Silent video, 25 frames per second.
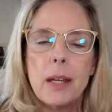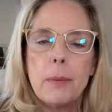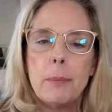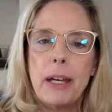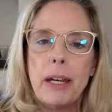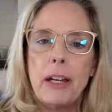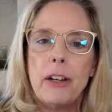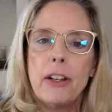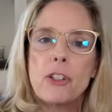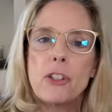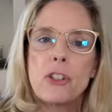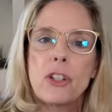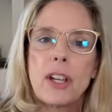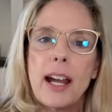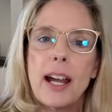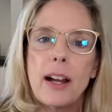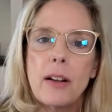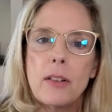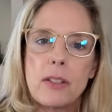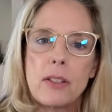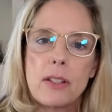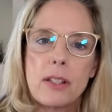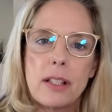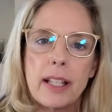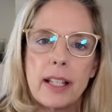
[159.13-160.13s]
Marriage
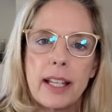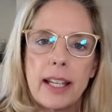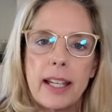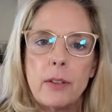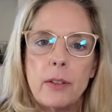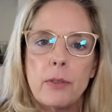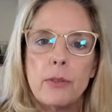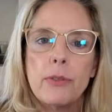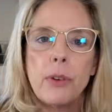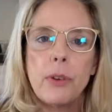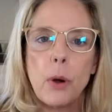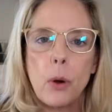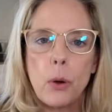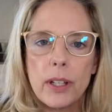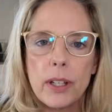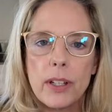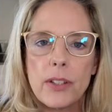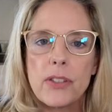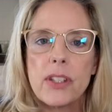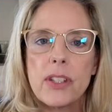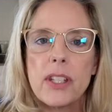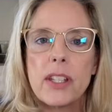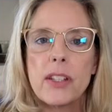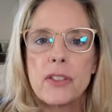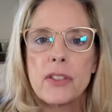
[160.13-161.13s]
counseling
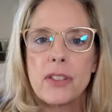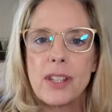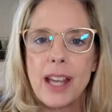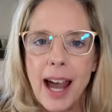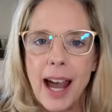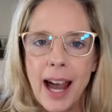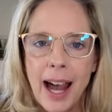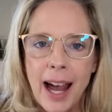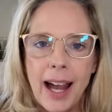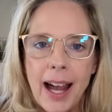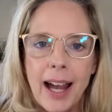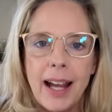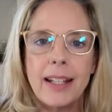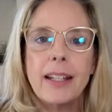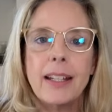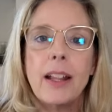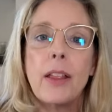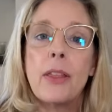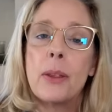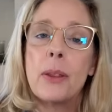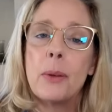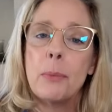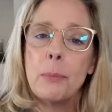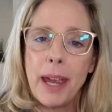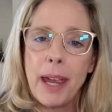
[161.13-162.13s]
focuses
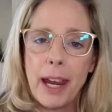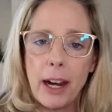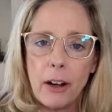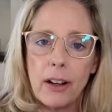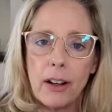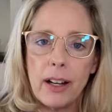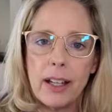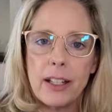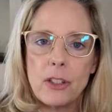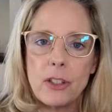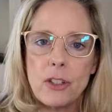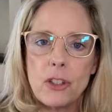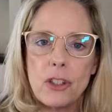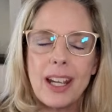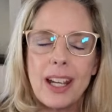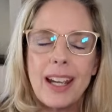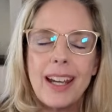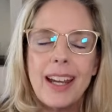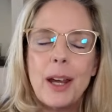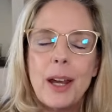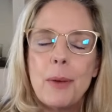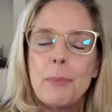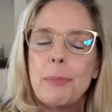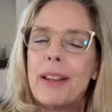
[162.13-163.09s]
on the marriage,